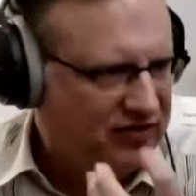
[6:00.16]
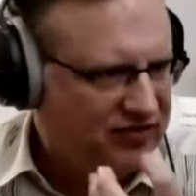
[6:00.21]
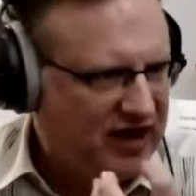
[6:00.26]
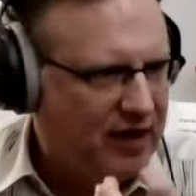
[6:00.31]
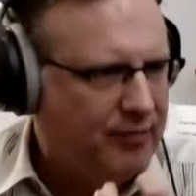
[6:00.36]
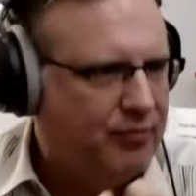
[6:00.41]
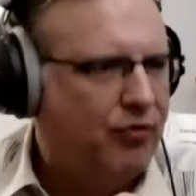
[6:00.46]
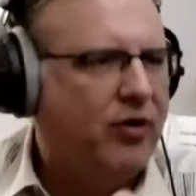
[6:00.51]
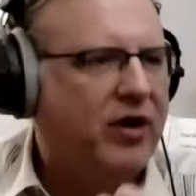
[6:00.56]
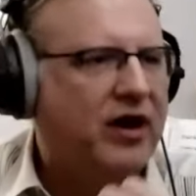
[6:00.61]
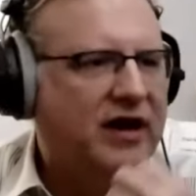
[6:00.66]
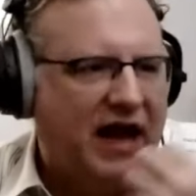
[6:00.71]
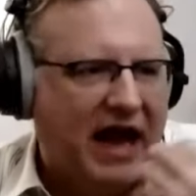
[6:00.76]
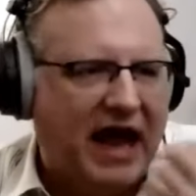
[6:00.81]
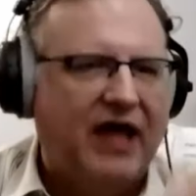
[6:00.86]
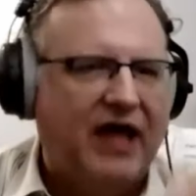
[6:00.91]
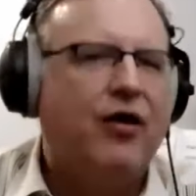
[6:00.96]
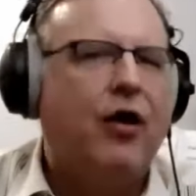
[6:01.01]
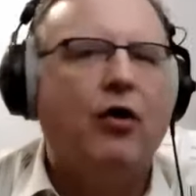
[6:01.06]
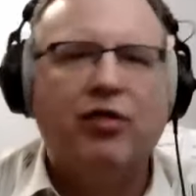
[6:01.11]
standpoint
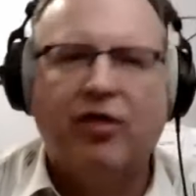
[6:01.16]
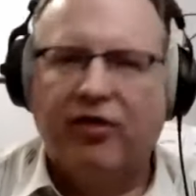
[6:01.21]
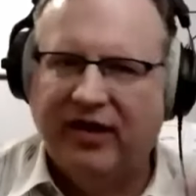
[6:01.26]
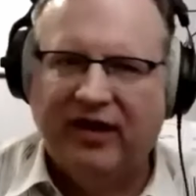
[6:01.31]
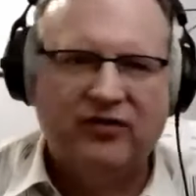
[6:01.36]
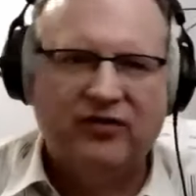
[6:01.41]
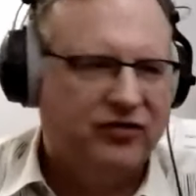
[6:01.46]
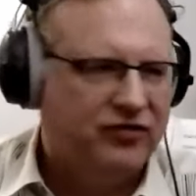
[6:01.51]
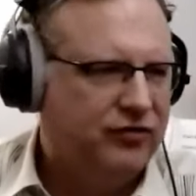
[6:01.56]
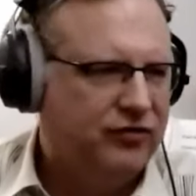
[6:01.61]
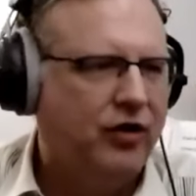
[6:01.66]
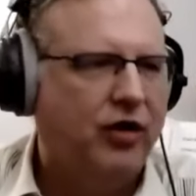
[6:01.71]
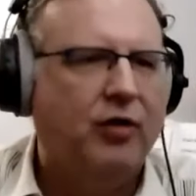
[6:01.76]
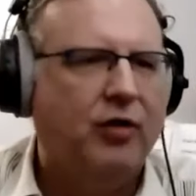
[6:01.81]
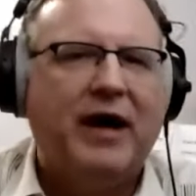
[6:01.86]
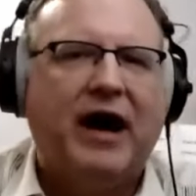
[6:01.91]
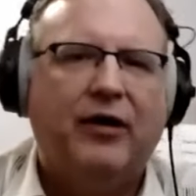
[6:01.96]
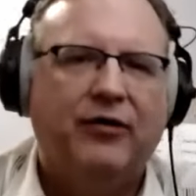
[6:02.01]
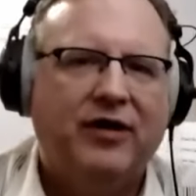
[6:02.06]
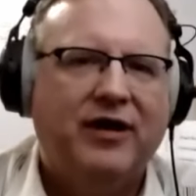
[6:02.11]
and all the things that you know
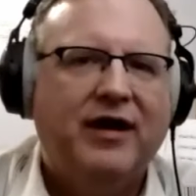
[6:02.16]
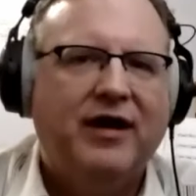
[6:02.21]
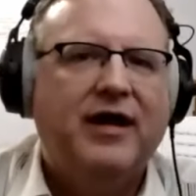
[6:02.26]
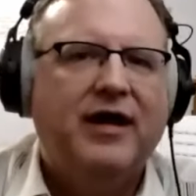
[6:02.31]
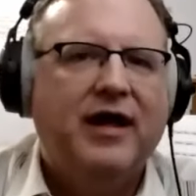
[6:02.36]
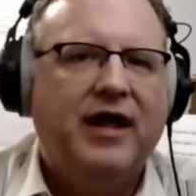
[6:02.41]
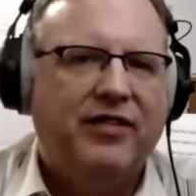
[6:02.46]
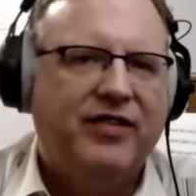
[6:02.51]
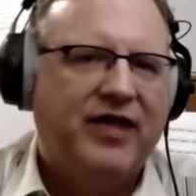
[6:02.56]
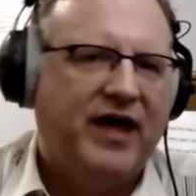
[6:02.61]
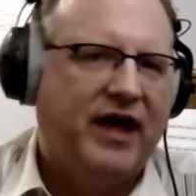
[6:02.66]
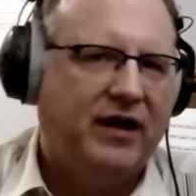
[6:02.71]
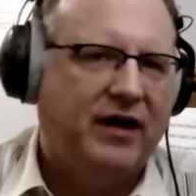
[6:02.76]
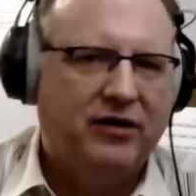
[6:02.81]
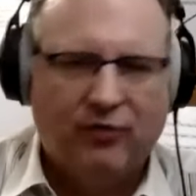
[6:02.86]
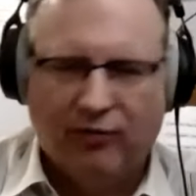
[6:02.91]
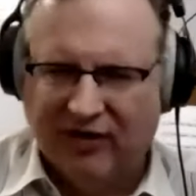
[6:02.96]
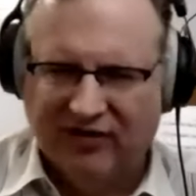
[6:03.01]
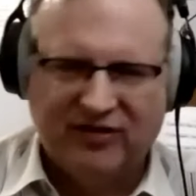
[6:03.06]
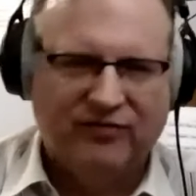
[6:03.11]
about that the
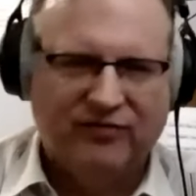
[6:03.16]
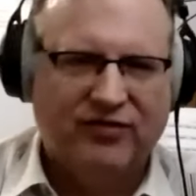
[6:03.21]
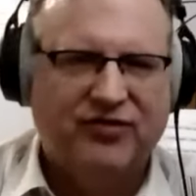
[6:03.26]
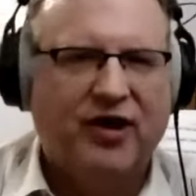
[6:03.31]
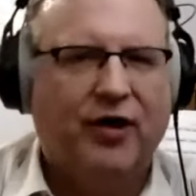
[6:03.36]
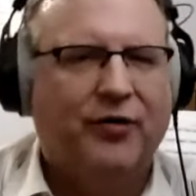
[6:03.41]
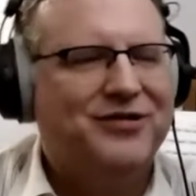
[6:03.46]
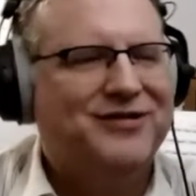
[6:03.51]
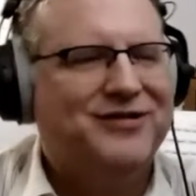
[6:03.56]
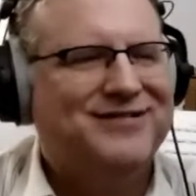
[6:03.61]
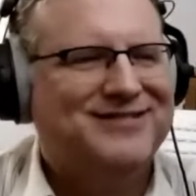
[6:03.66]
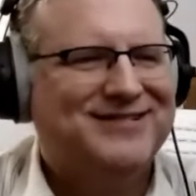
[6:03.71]
rest of us don't.